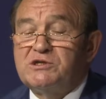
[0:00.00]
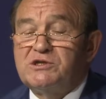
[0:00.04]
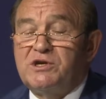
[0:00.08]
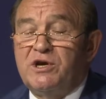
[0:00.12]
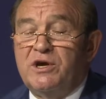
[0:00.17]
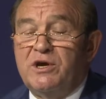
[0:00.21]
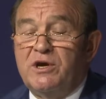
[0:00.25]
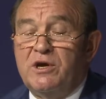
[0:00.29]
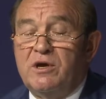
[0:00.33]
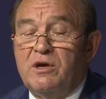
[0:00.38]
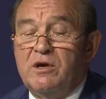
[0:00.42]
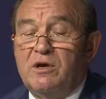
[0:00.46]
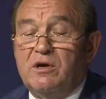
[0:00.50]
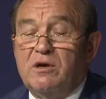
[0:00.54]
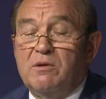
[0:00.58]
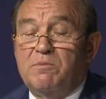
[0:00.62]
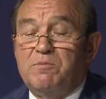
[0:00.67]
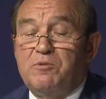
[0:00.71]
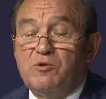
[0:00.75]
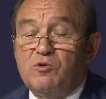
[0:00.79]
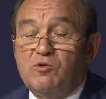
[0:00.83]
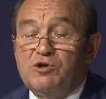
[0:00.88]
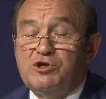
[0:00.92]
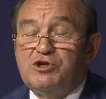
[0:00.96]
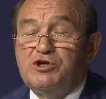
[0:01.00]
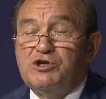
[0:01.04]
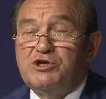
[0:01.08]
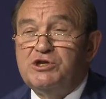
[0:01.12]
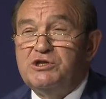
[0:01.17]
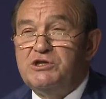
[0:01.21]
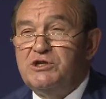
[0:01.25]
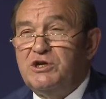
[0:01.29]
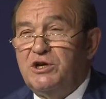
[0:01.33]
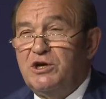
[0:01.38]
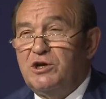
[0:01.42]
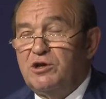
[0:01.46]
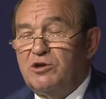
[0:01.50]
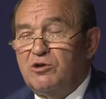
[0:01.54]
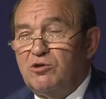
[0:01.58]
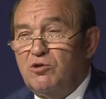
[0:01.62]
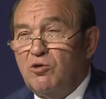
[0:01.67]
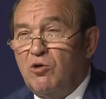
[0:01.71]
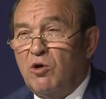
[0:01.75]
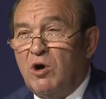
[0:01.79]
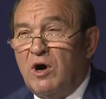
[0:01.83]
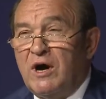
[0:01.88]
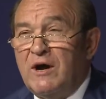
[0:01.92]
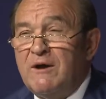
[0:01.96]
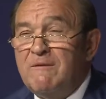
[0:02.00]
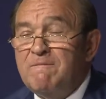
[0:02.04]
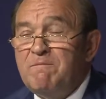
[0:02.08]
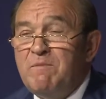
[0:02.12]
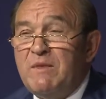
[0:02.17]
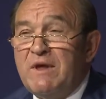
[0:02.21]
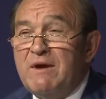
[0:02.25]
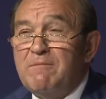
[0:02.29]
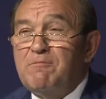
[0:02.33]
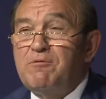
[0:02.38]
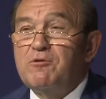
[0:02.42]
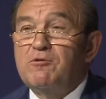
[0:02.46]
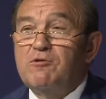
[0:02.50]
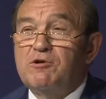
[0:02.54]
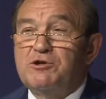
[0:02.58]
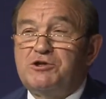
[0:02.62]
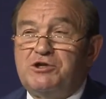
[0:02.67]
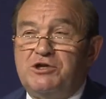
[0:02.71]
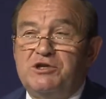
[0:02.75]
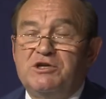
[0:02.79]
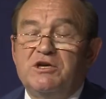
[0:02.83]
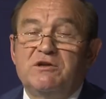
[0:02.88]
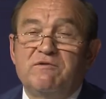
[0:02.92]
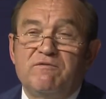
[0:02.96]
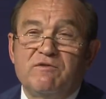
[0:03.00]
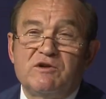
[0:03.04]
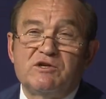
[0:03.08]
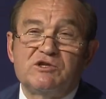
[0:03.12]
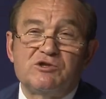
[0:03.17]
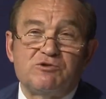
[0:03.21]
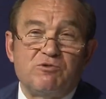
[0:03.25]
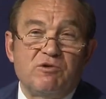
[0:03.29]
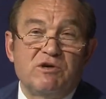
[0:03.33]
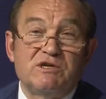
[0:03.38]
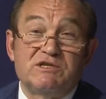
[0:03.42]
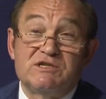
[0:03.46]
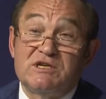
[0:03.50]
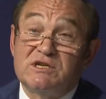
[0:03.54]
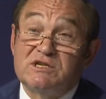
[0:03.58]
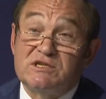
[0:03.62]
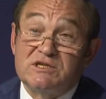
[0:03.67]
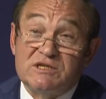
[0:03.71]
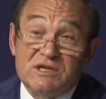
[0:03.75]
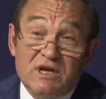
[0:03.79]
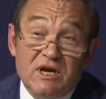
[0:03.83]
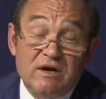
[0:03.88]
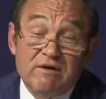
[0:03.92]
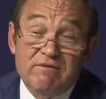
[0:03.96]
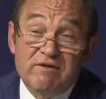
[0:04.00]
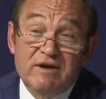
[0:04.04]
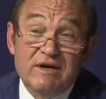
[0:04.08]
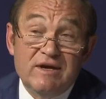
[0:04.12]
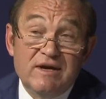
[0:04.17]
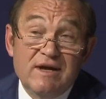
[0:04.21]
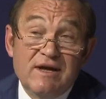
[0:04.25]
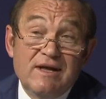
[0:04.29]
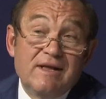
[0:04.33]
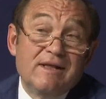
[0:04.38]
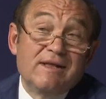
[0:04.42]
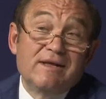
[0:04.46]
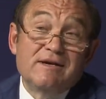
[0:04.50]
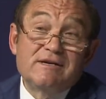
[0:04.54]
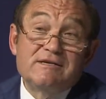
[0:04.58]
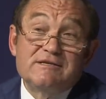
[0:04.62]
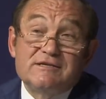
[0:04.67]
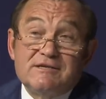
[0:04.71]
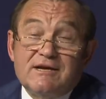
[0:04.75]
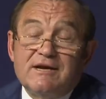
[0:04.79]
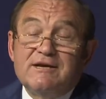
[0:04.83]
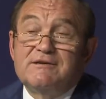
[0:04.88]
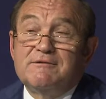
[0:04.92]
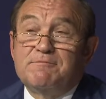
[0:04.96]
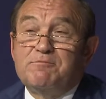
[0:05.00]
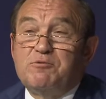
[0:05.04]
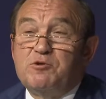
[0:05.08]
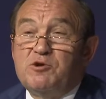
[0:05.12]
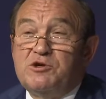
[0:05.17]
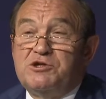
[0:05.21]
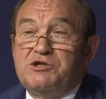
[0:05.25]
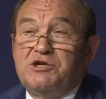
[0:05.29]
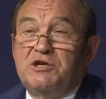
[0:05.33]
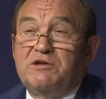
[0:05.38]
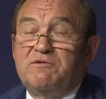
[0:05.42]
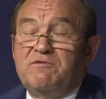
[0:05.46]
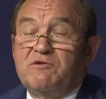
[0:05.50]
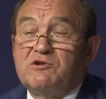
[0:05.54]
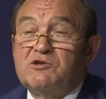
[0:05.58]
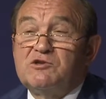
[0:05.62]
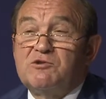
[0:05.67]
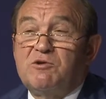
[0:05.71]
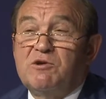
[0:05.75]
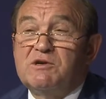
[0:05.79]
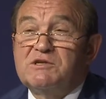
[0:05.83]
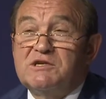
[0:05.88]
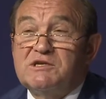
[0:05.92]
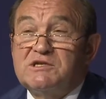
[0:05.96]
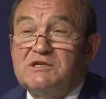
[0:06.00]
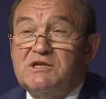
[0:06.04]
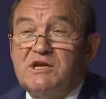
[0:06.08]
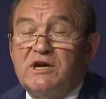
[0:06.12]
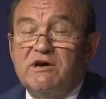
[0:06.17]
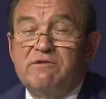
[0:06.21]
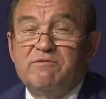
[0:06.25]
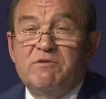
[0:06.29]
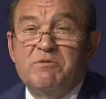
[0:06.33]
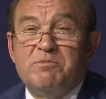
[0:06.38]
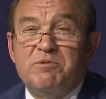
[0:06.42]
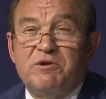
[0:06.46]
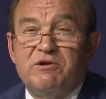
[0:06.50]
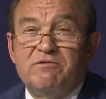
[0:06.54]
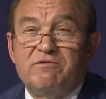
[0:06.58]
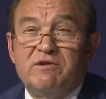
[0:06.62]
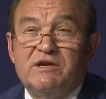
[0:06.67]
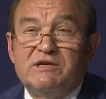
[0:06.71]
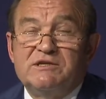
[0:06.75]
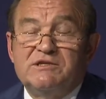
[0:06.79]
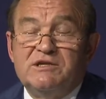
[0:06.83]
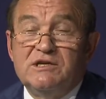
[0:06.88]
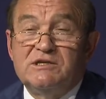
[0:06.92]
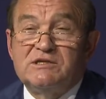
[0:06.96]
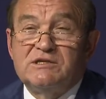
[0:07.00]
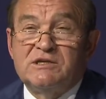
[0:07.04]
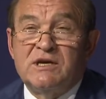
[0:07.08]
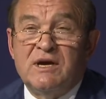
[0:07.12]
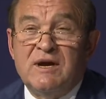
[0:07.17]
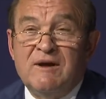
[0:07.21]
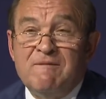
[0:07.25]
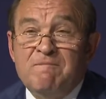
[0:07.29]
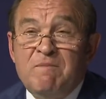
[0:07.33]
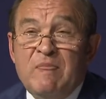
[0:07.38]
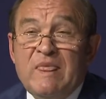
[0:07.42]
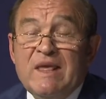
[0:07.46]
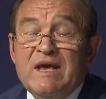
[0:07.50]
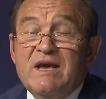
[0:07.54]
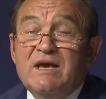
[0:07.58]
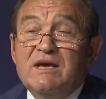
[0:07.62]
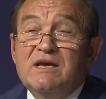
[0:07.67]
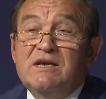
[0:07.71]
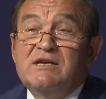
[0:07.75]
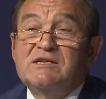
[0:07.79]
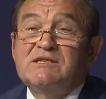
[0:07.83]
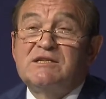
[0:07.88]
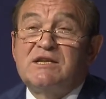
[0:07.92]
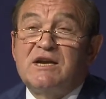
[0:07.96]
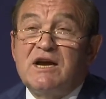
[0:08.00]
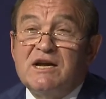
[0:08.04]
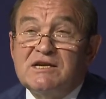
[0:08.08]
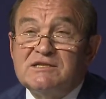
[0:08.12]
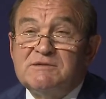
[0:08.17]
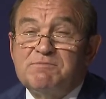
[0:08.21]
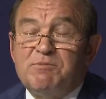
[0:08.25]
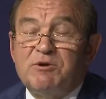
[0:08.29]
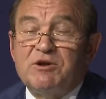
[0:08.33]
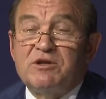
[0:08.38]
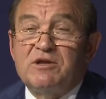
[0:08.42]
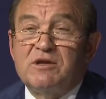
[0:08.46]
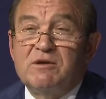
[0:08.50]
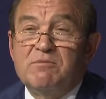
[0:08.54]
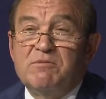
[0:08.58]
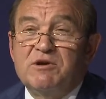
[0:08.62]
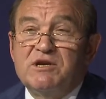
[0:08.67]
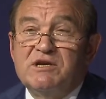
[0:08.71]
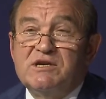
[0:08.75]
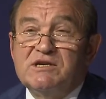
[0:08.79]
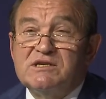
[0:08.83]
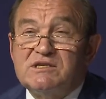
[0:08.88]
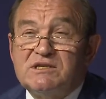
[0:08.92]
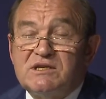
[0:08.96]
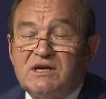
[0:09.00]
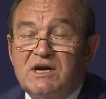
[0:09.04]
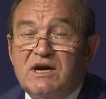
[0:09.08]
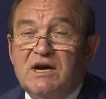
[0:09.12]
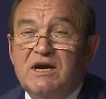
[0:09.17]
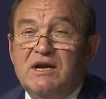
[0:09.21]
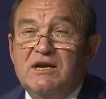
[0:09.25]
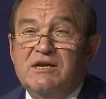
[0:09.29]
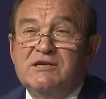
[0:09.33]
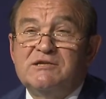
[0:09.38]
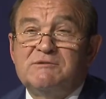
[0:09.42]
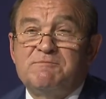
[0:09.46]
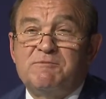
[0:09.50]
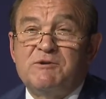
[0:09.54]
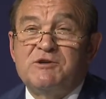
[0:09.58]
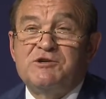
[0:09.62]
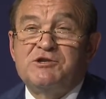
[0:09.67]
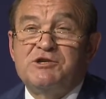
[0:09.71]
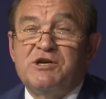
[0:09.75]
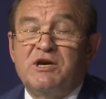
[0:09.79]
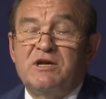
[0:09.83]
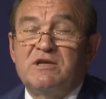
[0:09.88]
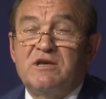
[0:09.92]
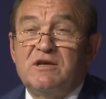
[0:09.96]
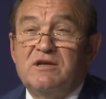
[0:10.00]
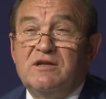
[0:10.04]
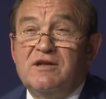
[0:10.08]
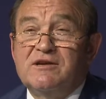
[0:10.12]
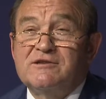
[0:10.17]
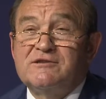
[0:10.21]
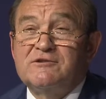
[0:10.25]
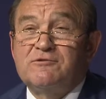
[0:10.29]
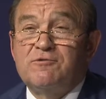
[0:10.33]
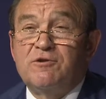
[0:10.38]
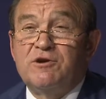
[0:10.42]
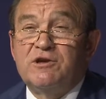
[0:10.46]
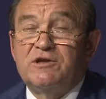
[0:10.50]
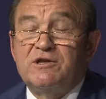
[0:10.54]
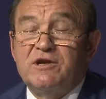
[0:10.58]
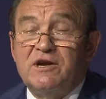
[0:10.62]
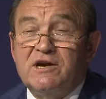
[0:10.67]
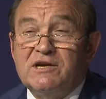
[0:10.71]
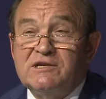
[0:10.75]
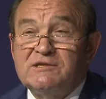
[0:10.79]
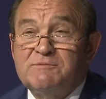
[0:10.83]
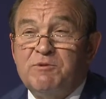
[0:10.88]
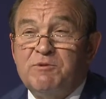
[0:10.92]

complete the works on the Pushkin Square, all the way to Tverskaya Zastava Square. By the way, Tverskaya Zastava Square will, from the transportation hub